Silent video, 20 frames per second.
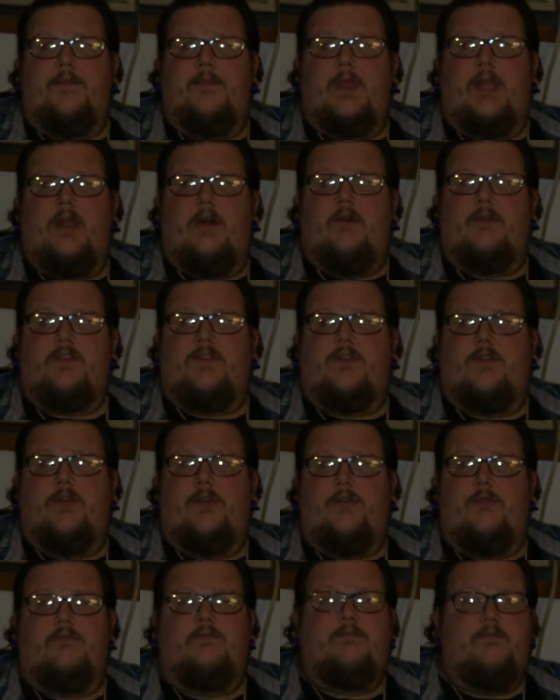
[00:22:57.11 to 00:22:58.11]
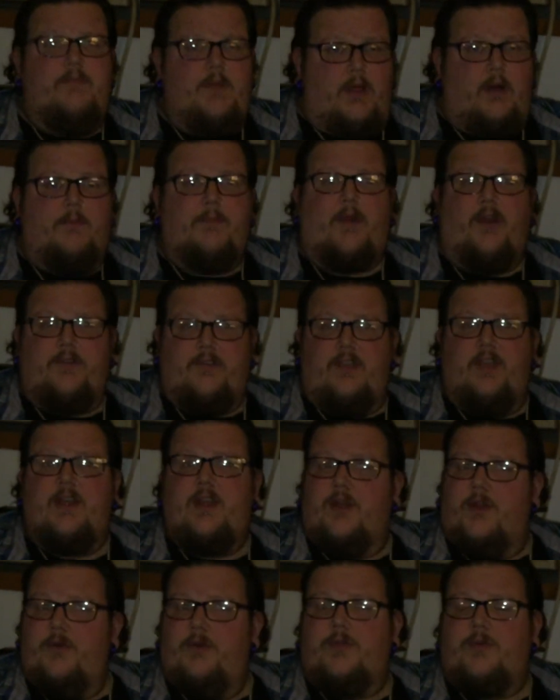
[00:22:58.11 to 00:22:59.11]
you know, partially
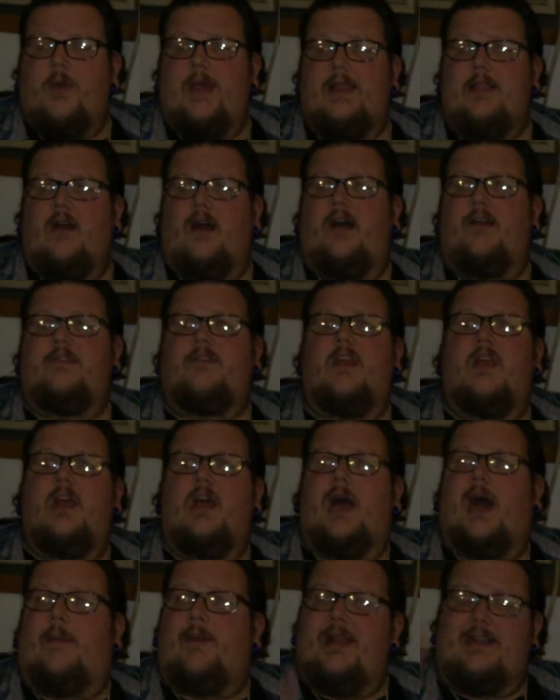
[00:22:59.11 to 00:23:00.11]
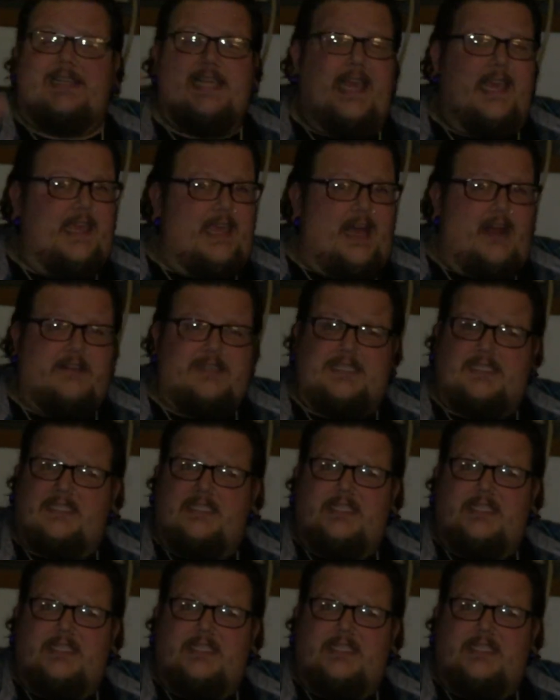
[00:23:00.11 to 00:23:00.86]
to do with weight loss. I'm going to take you out to